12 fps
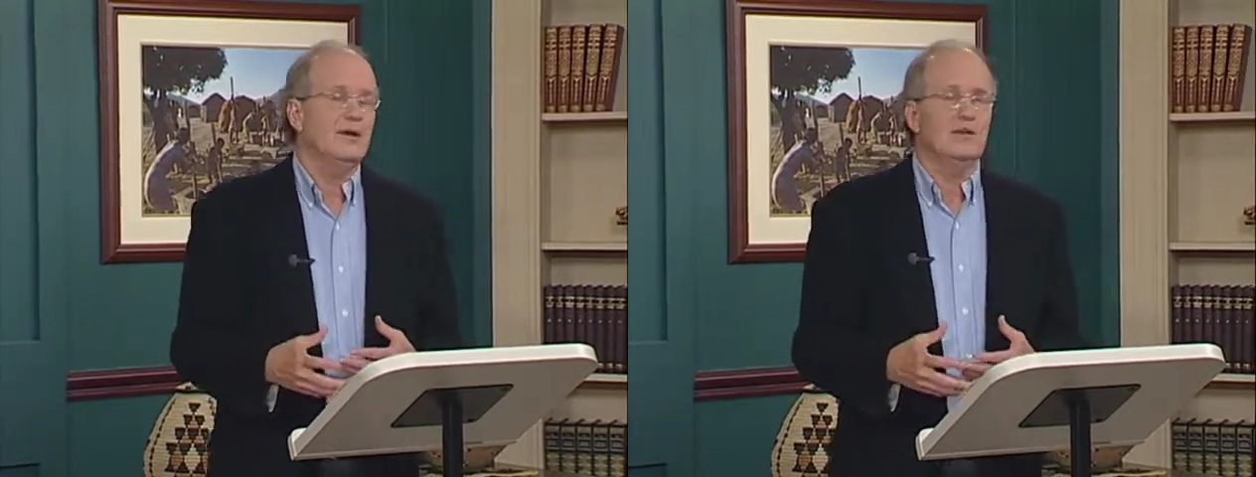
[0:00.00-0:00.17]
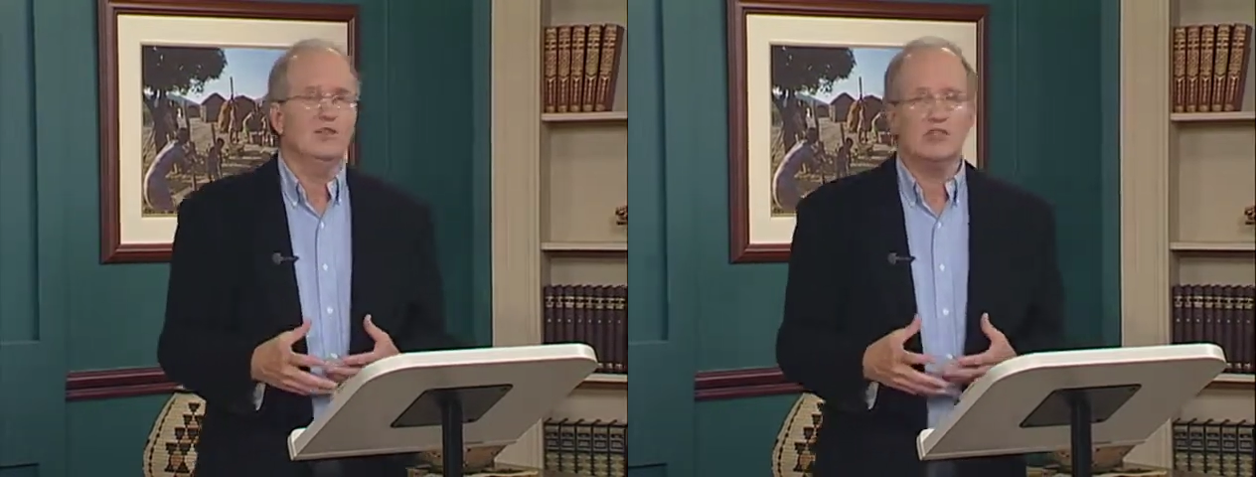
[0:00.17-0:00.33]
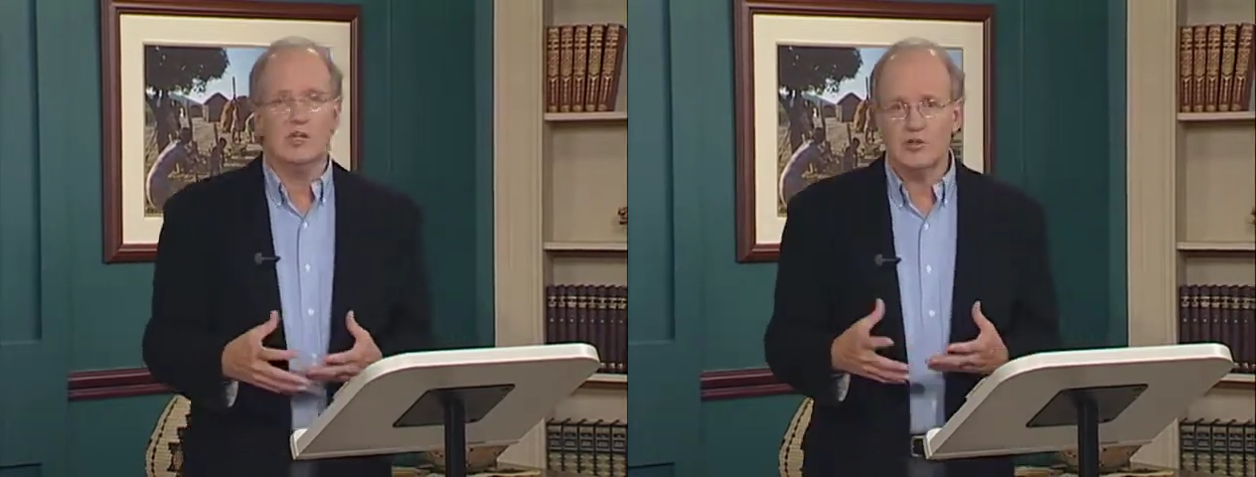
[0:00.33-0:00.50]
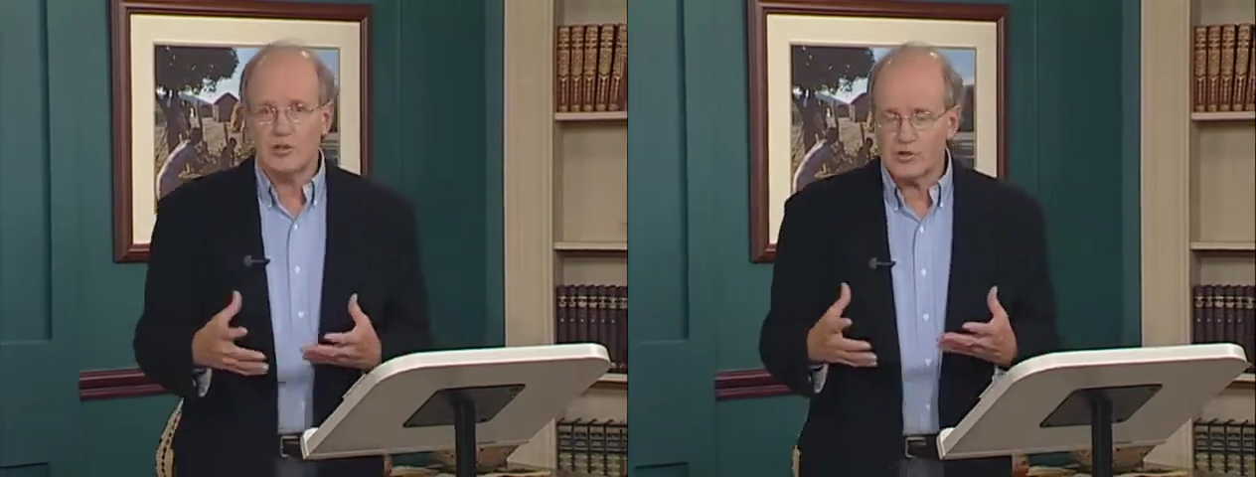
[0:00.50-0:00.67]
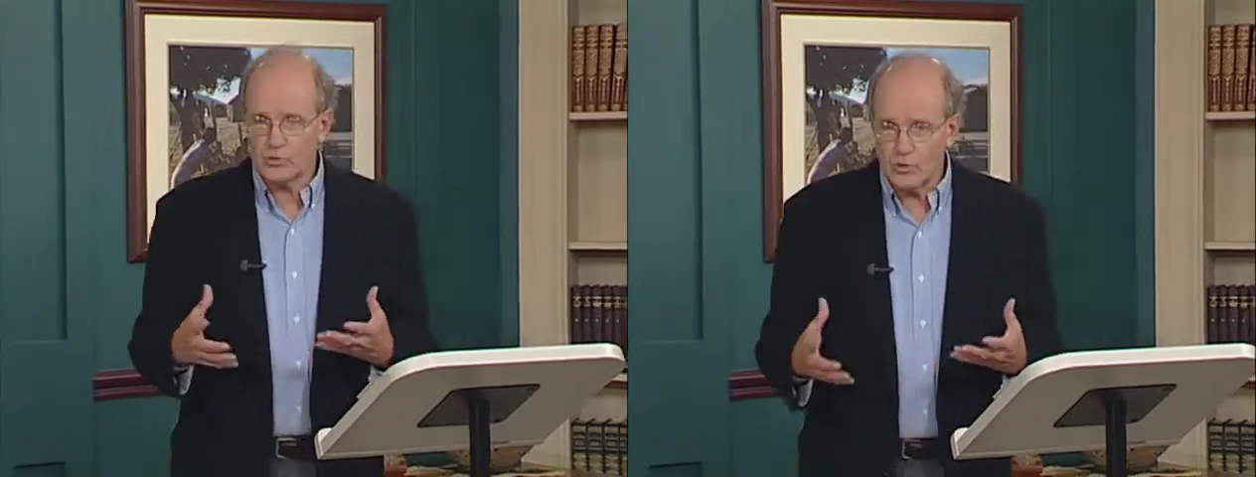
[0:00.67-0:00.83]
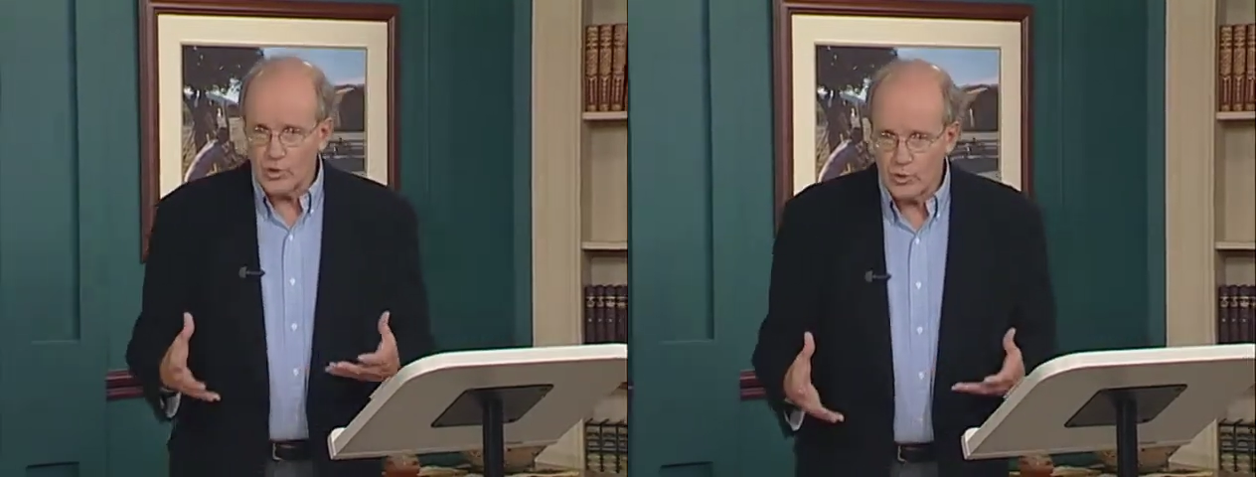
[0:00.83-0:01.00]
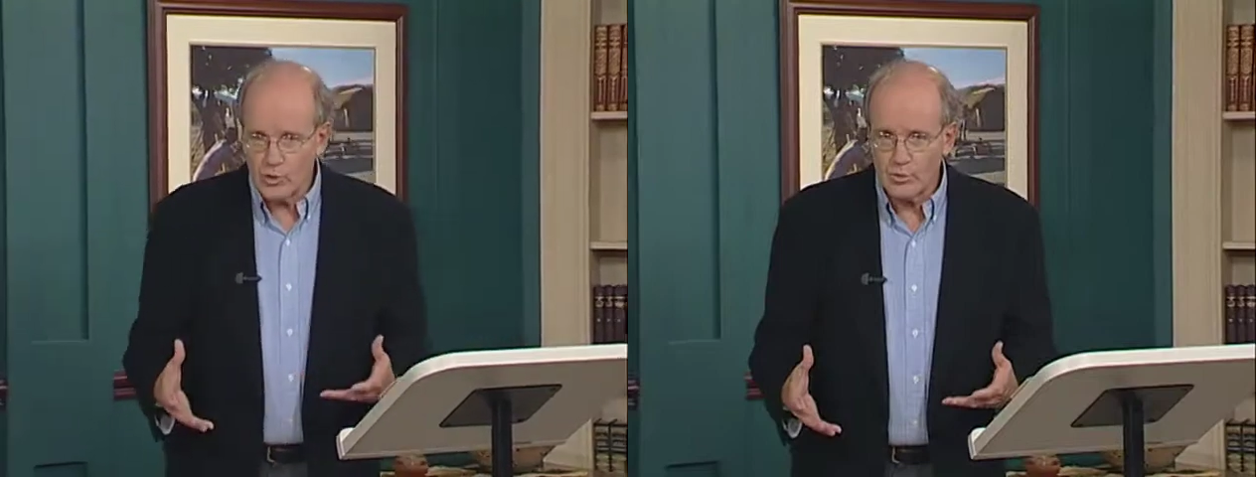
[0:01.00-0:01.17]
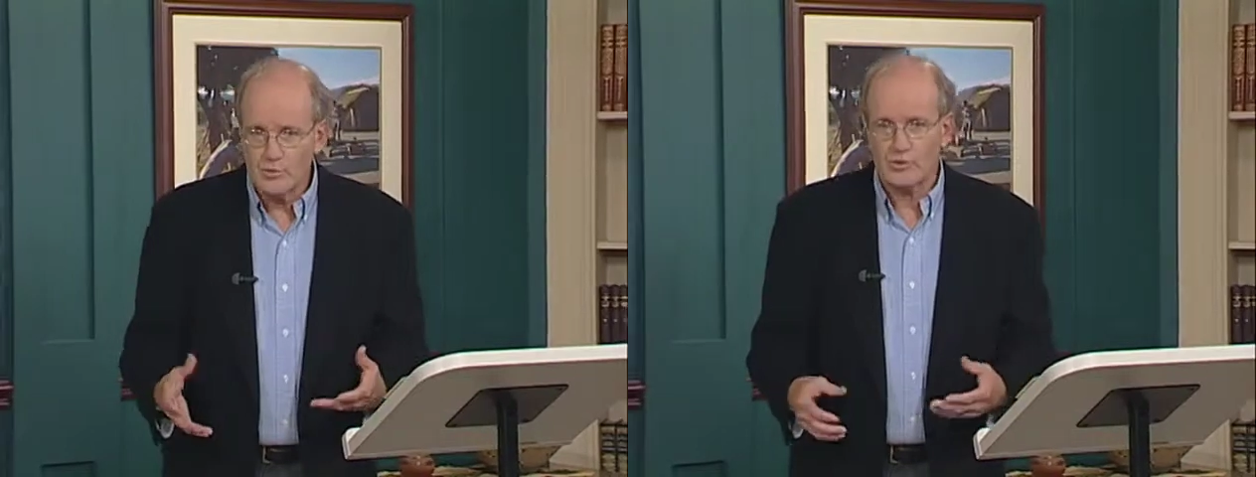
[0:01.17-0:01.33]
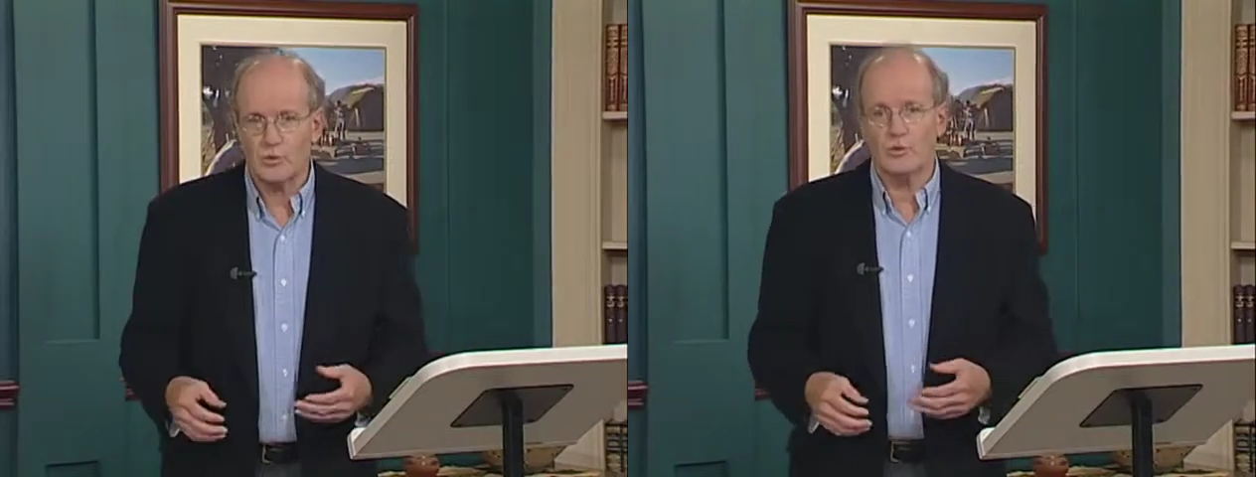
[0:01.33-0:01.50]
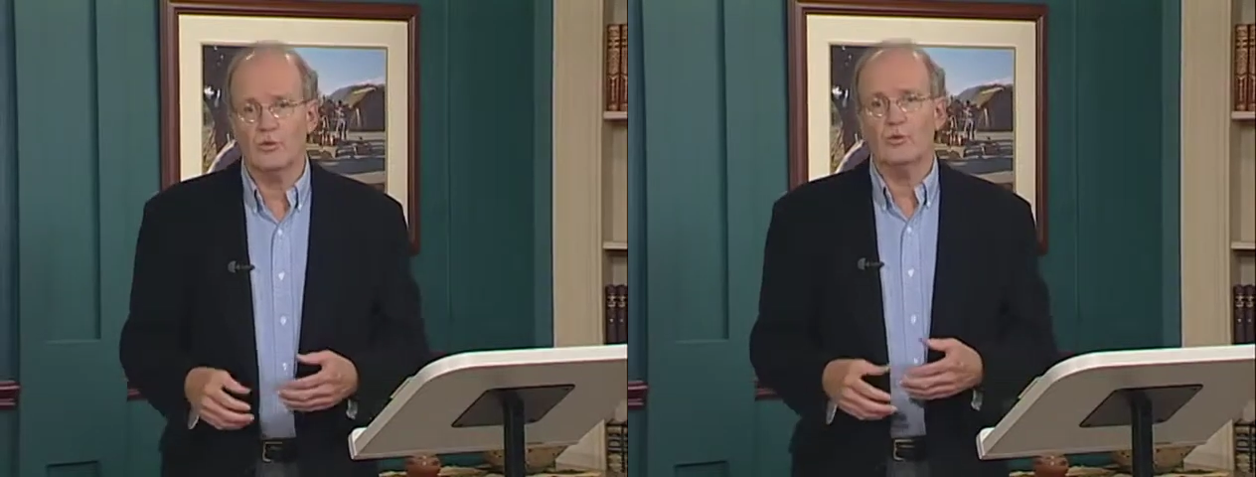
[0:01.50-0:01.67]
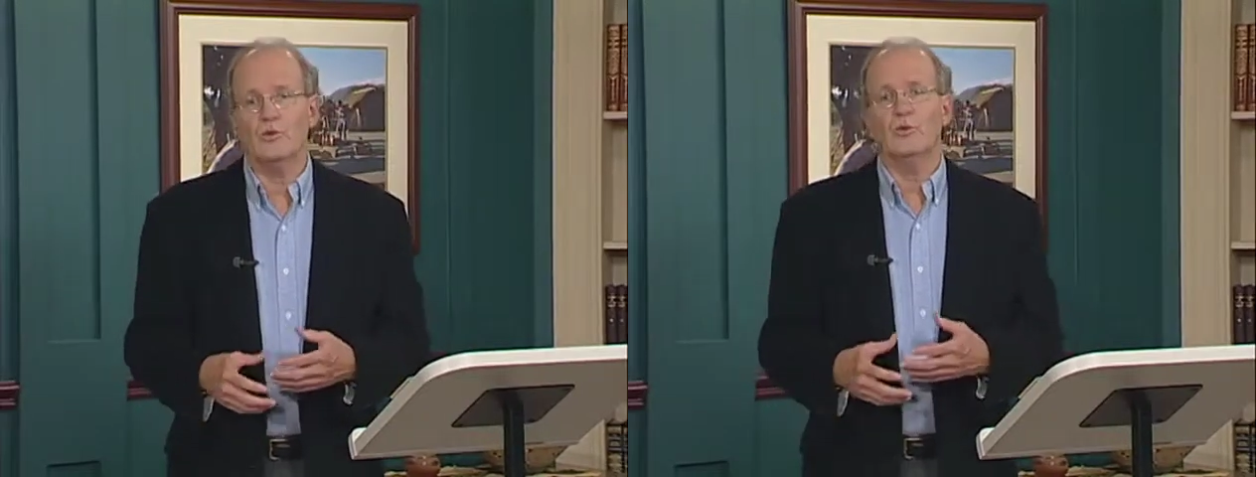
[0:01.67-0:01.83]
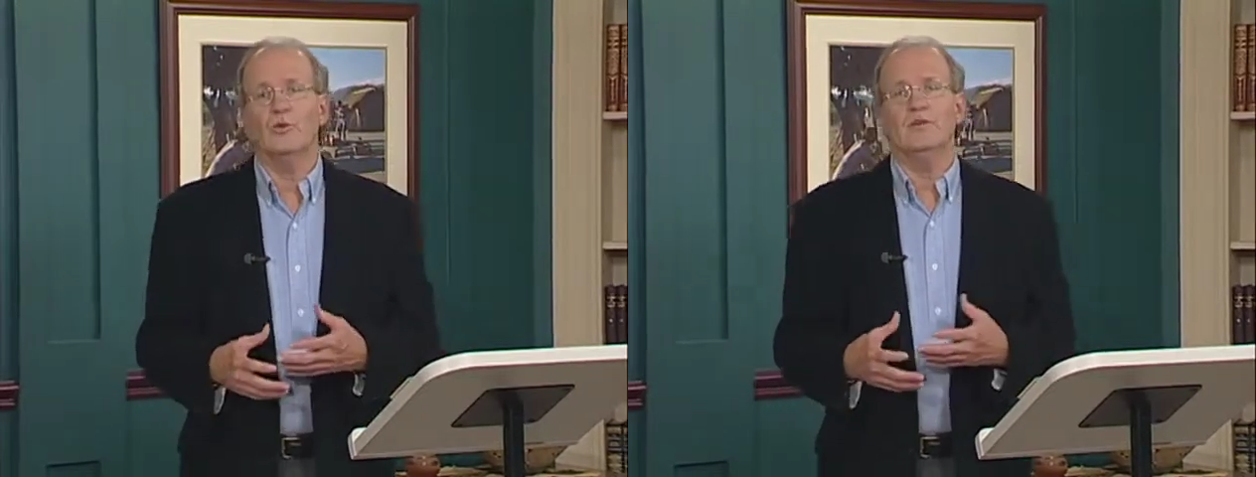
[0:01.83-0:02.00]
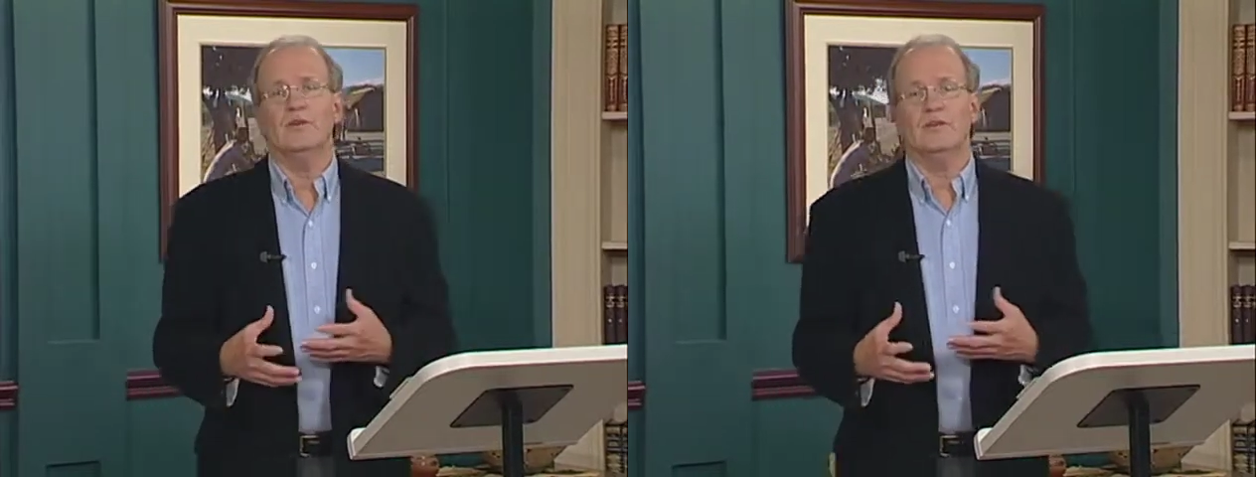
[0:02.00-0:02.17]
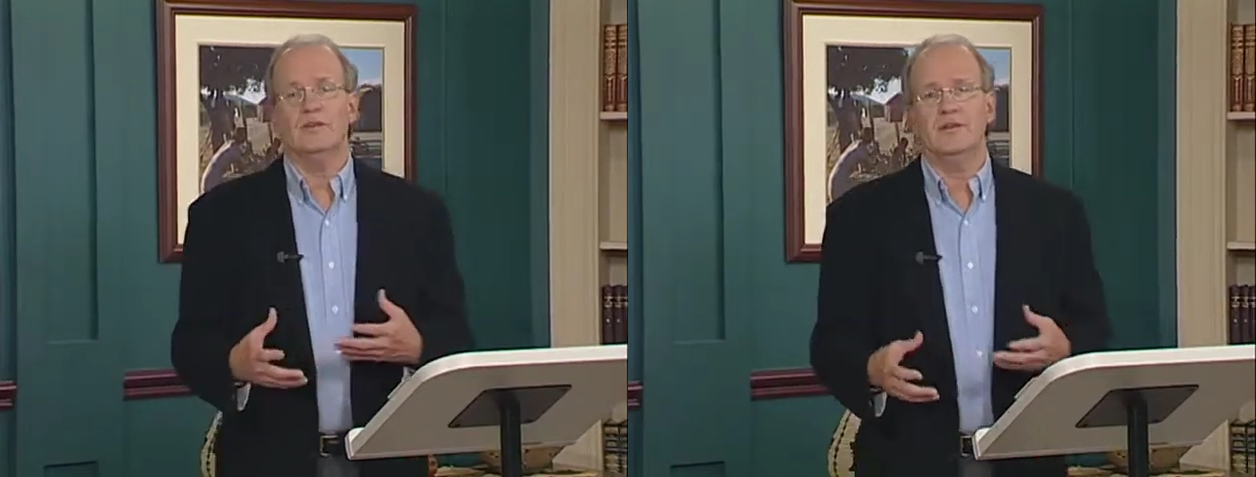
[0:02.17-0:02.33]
judges' robes or the